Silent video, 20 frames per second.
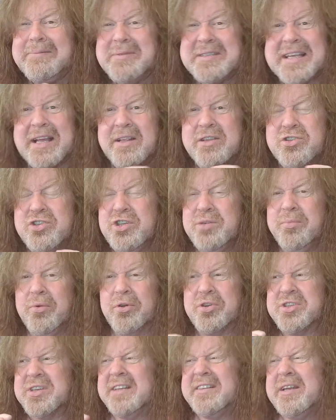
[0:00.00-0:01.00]
Was that too
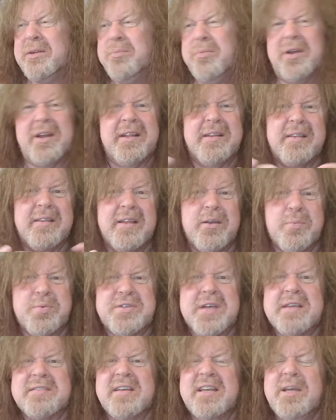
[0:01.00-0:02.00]
much? I didn't want to
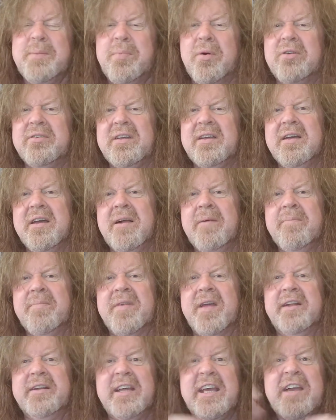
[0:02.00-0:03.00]
upset anybody.
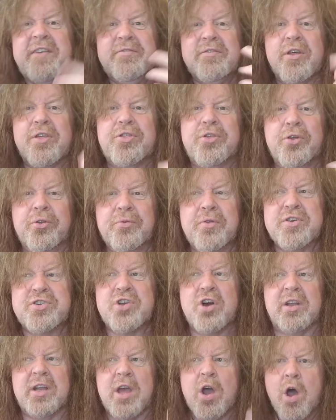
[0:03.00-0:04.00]
And even the
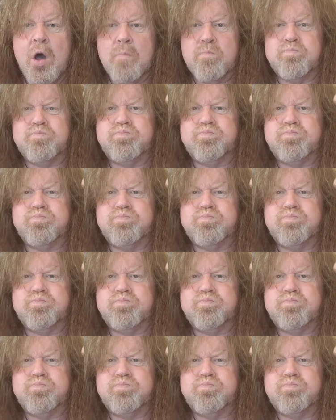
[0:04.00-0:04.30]
thunder's gone like,